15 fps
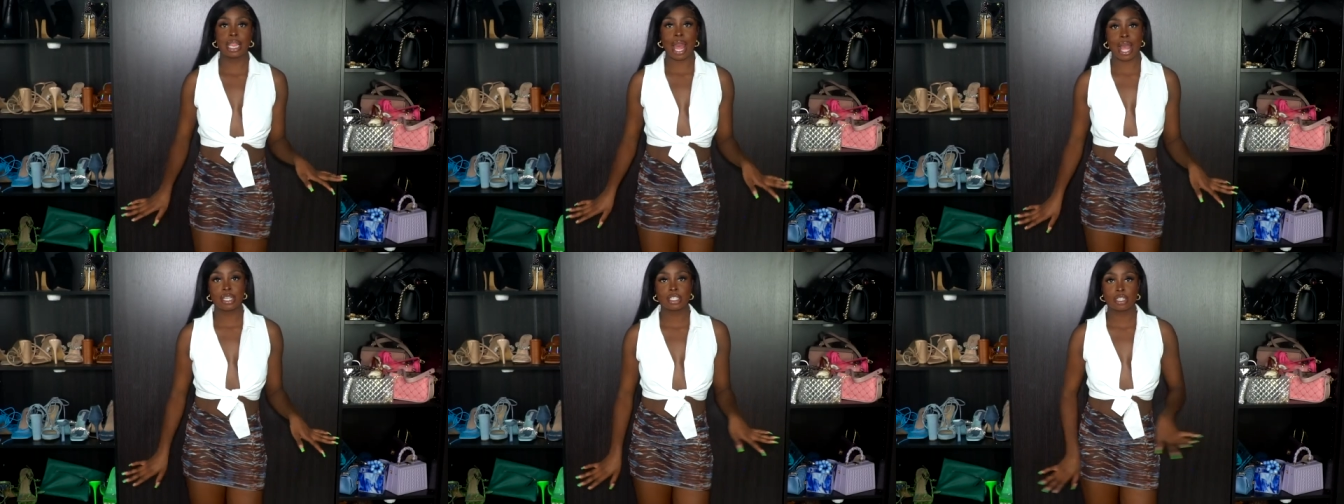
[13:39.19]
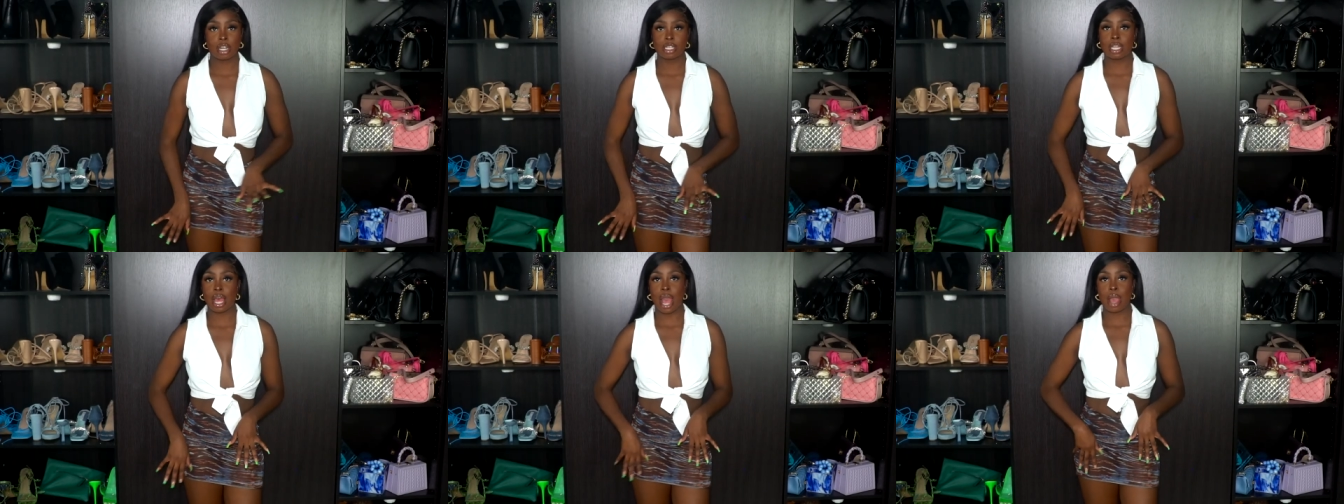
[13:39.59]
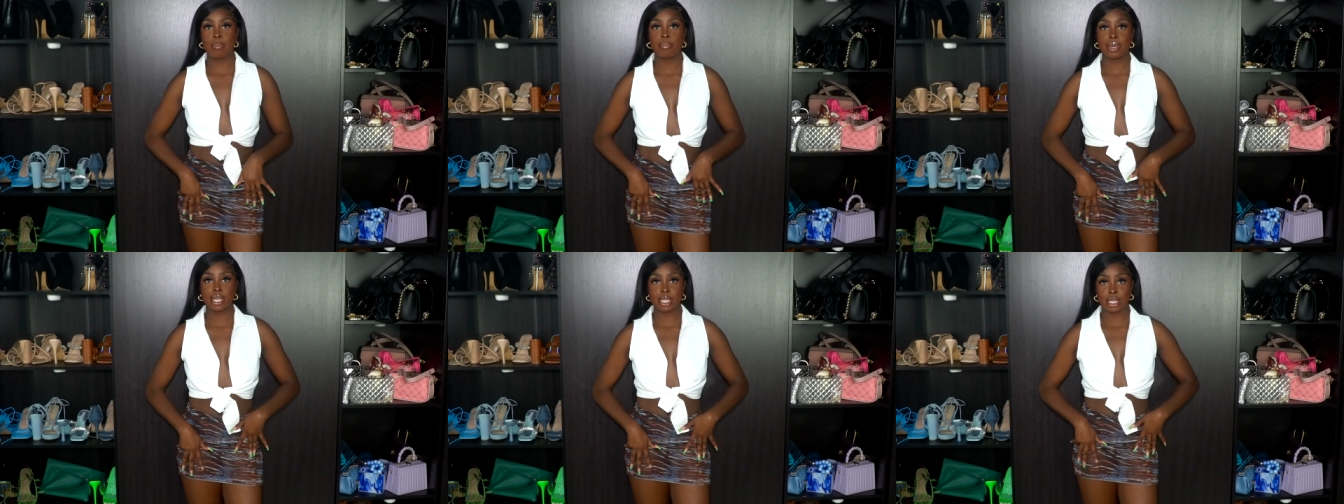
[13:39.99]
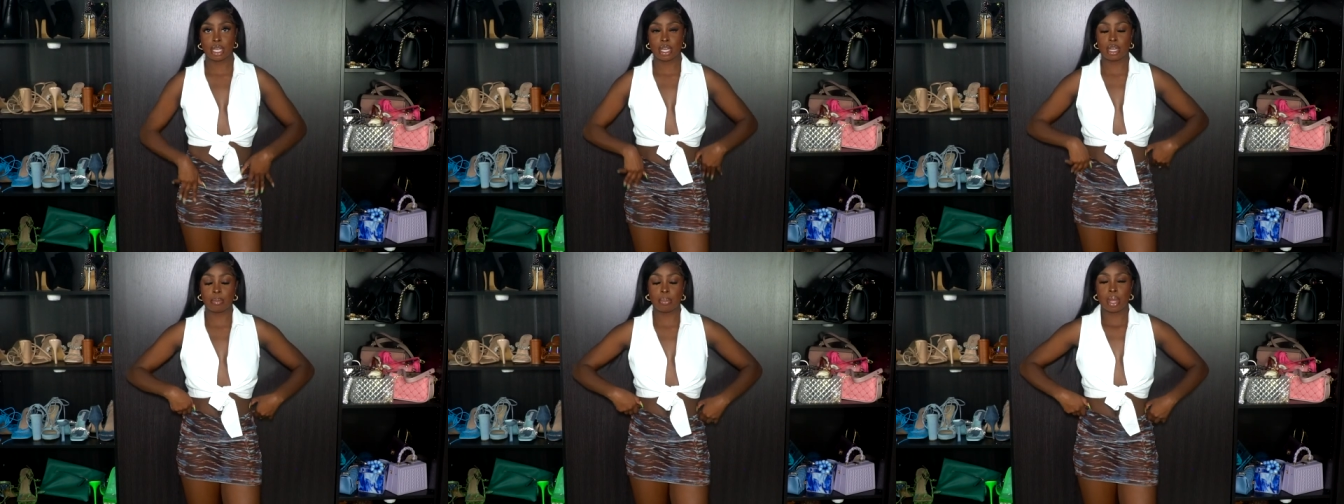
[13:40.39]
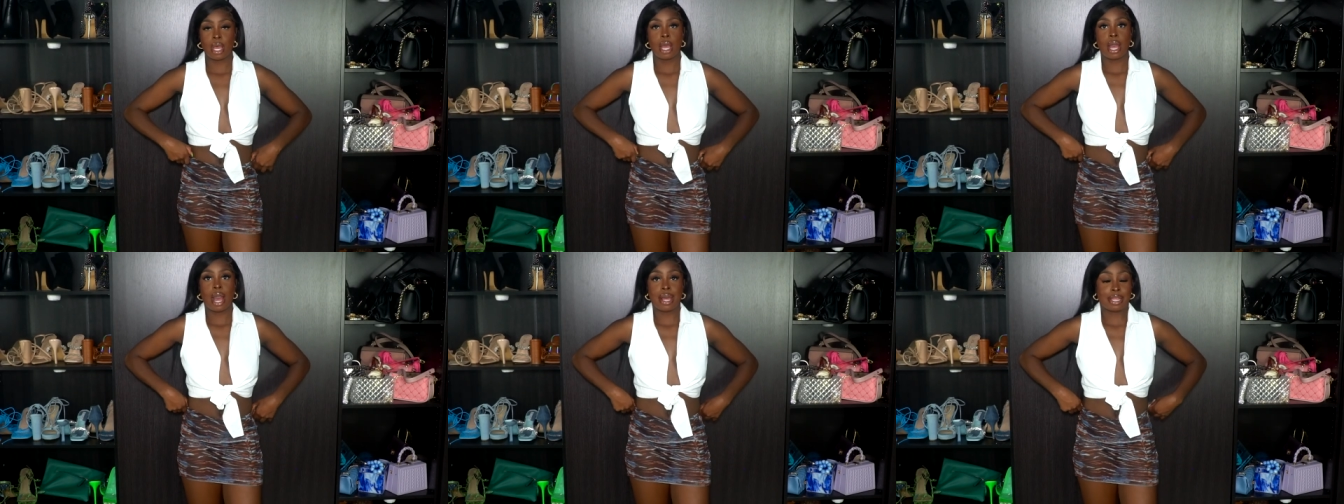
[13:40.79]
last skirt that I picked up.
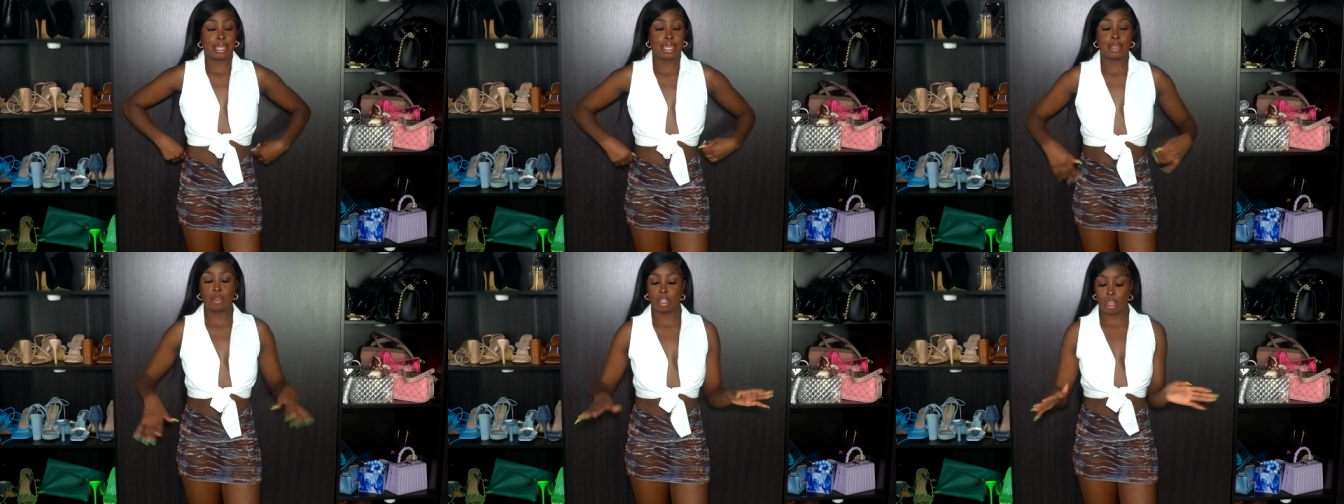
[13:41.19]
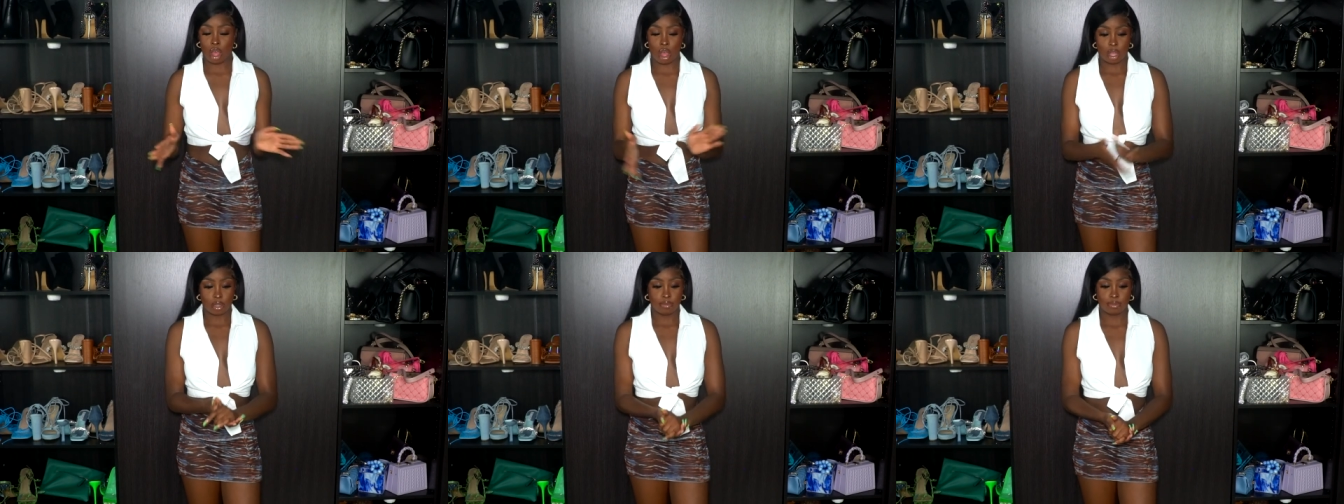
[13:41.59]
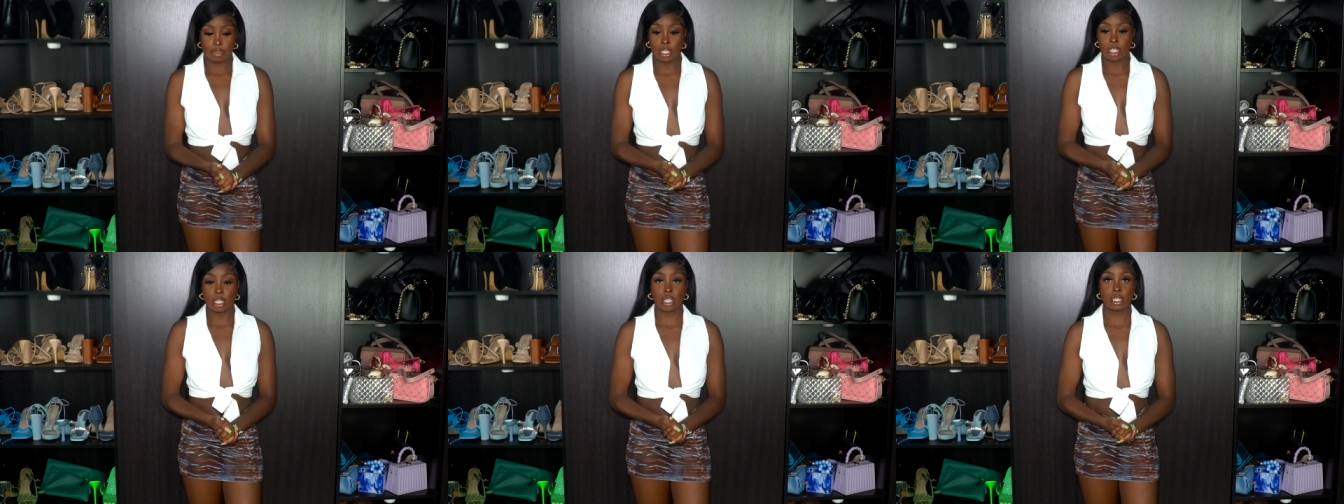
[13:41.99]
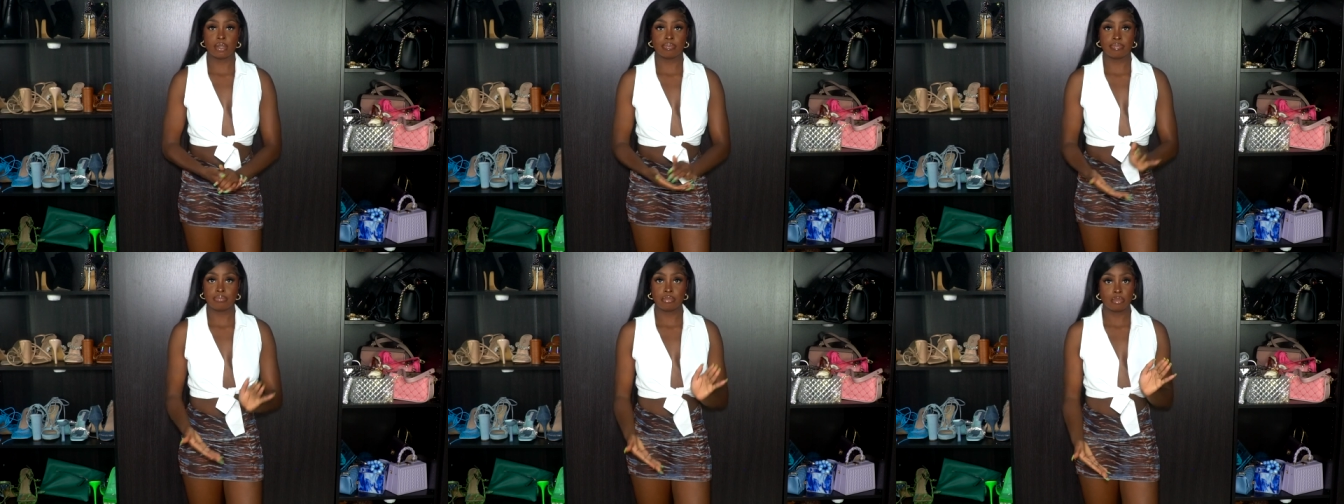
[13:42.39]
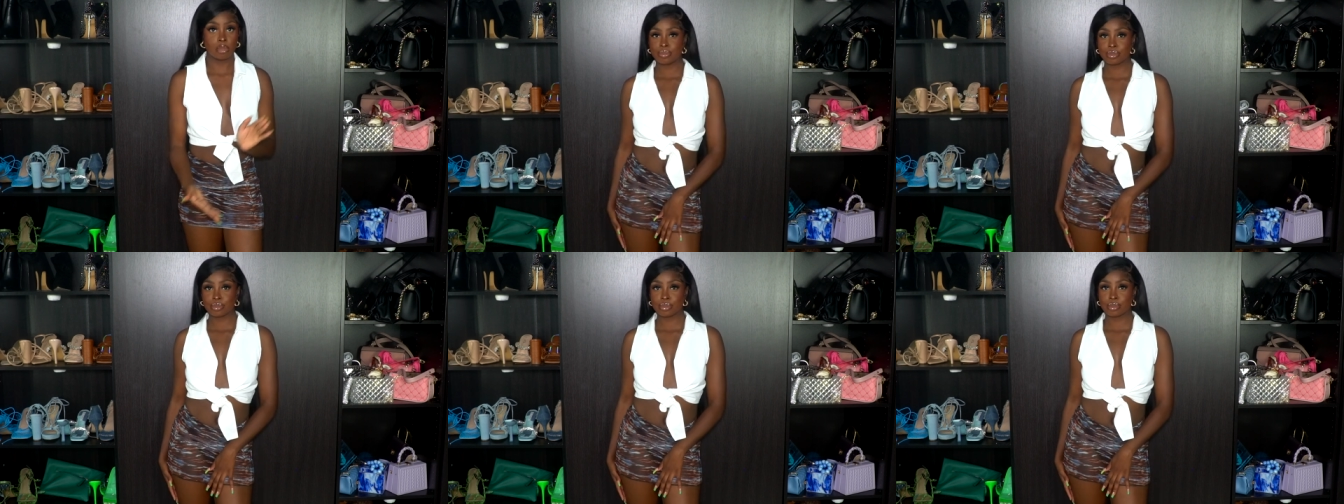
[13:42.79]
Y'all, look,
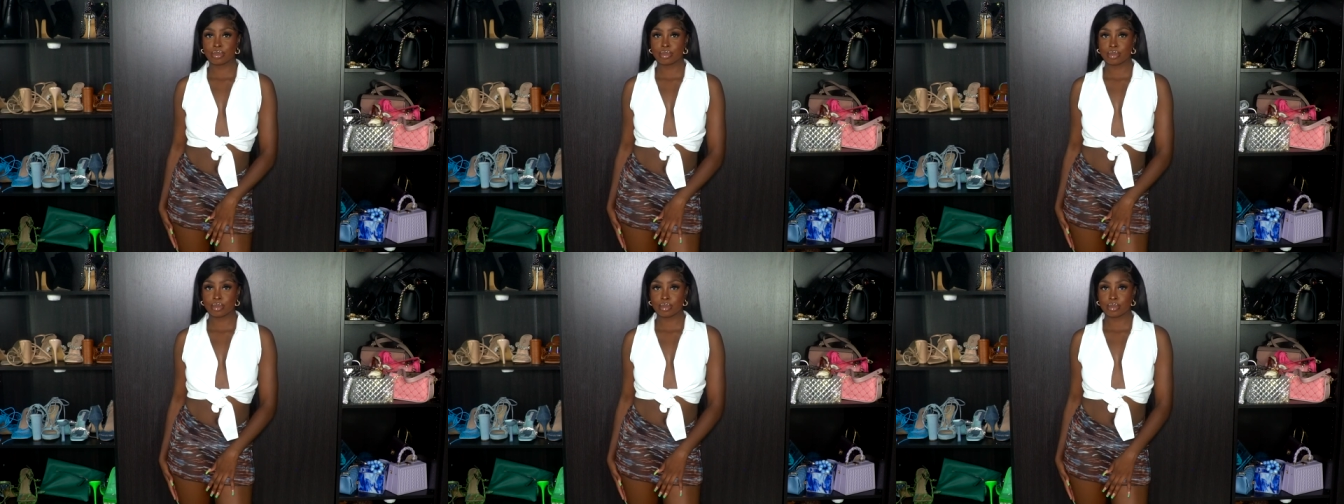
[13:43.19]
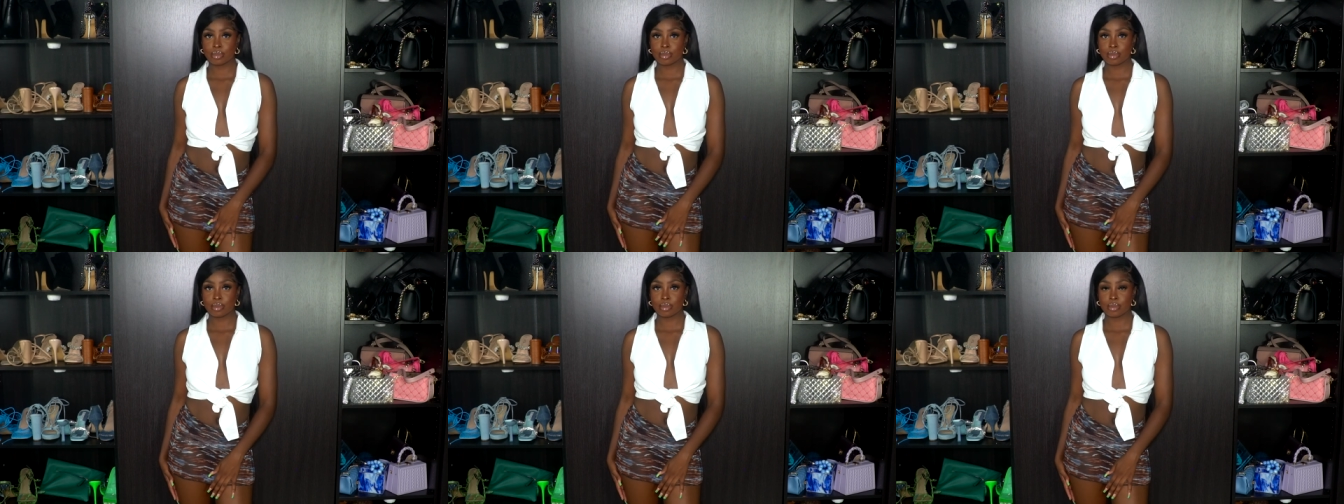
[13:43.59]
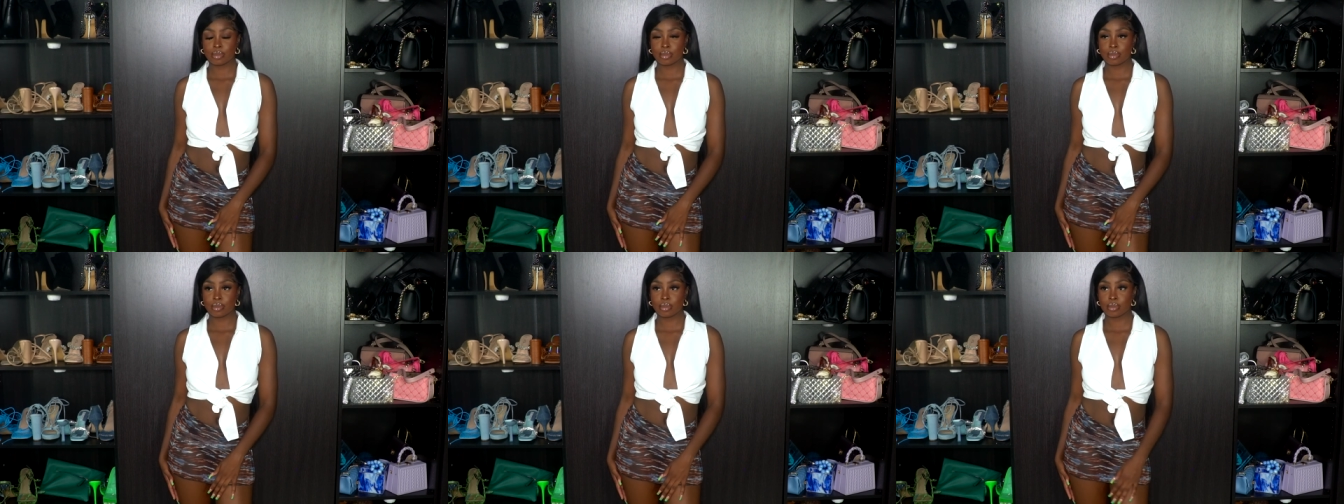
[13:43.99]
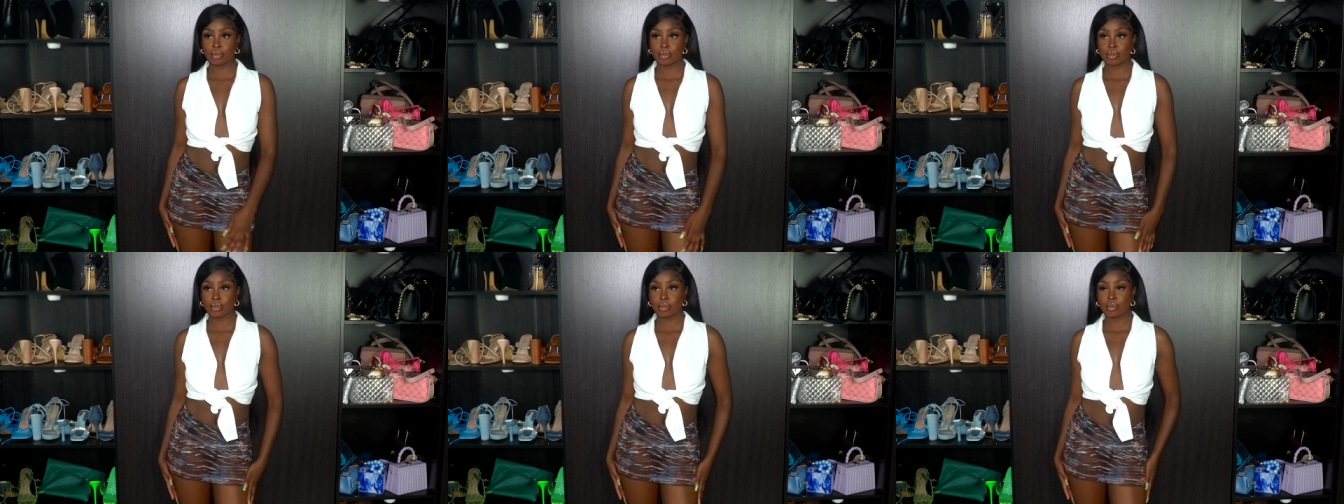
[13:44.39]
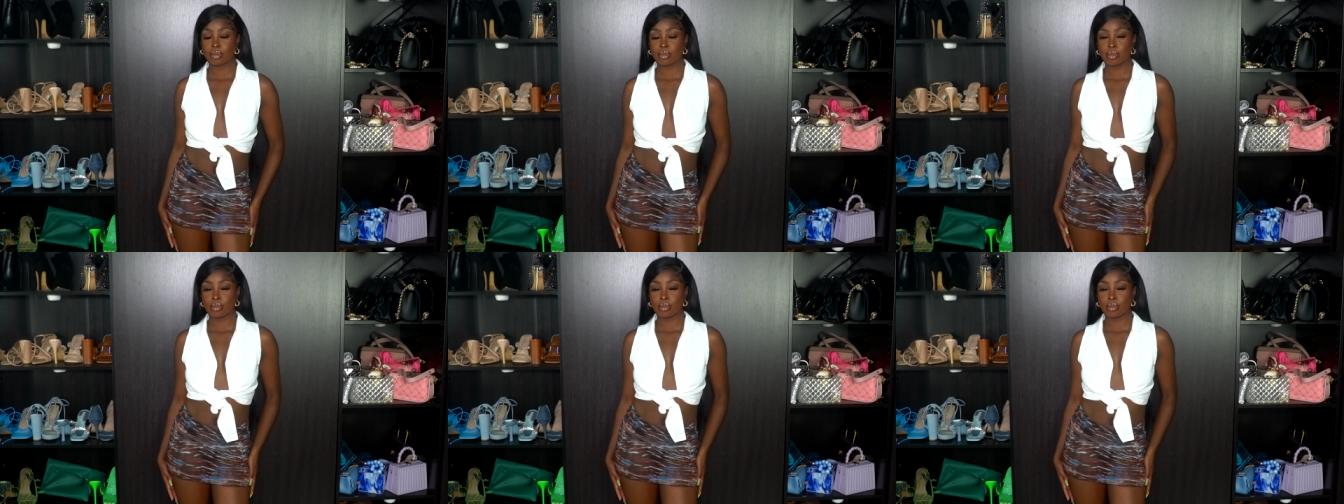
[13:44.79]
see-through and short,